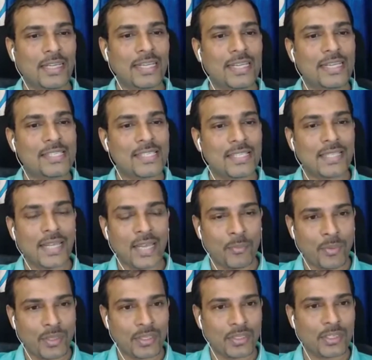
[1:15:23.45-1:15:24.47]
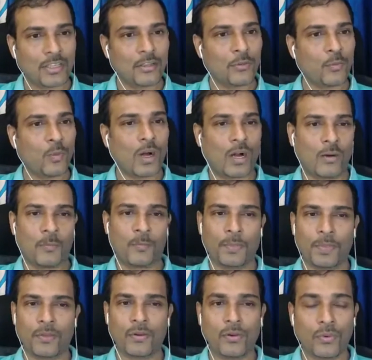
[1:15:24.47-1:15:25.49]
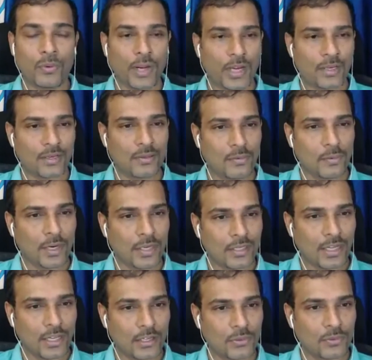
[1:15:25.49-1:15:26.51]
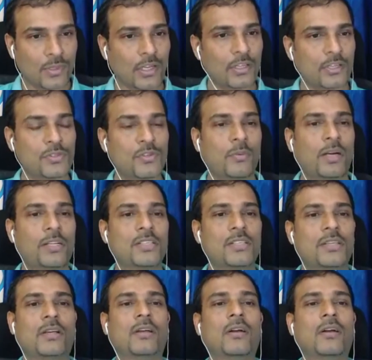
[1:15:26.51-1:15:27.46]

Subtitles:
Ease in the ability. Wow, great, great. Thank you so much.